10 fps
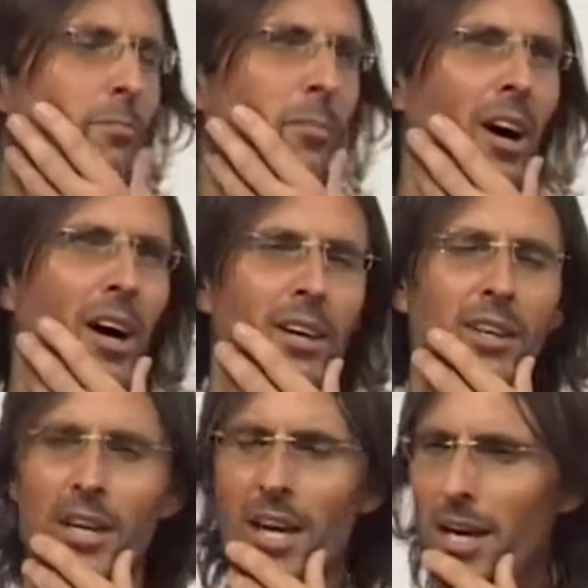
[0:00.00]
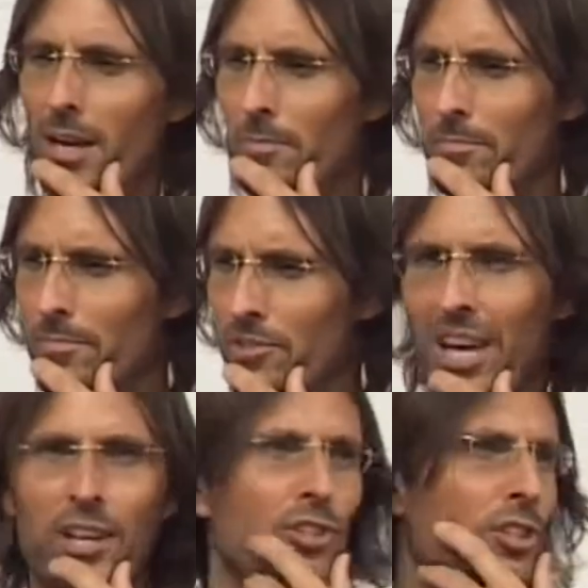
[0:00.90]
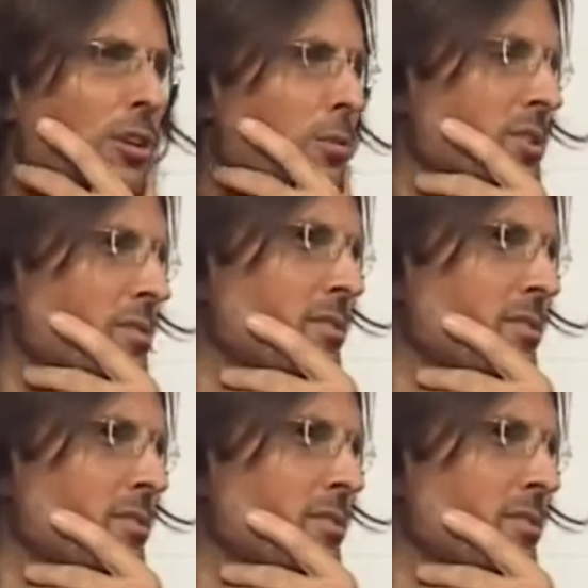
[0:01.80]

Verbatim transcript: by um, Jane Sherwood.